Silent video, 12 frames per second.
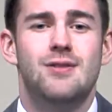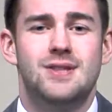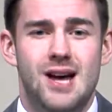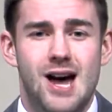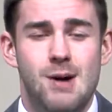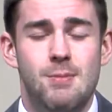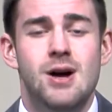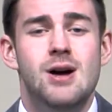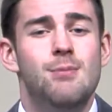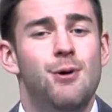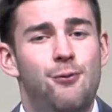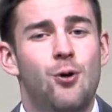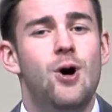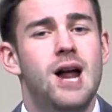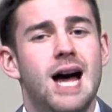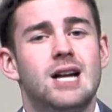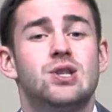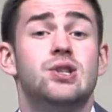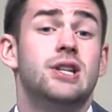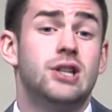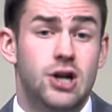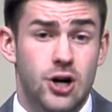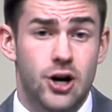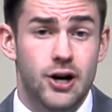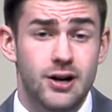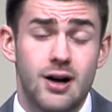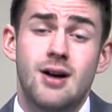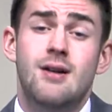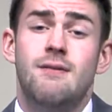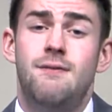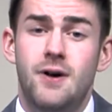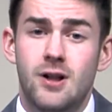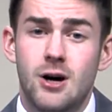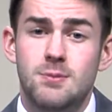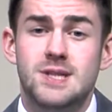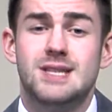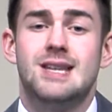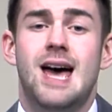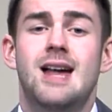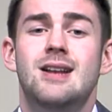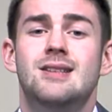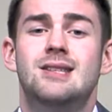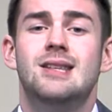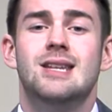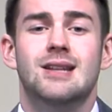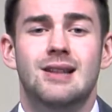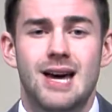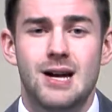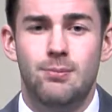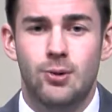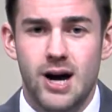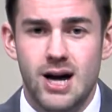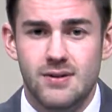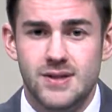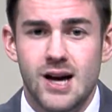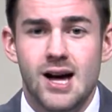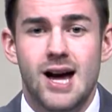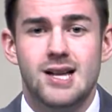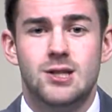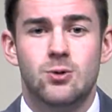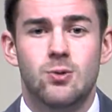of time before it actually occurred. Phillips is headed to the Atlanta Braves as the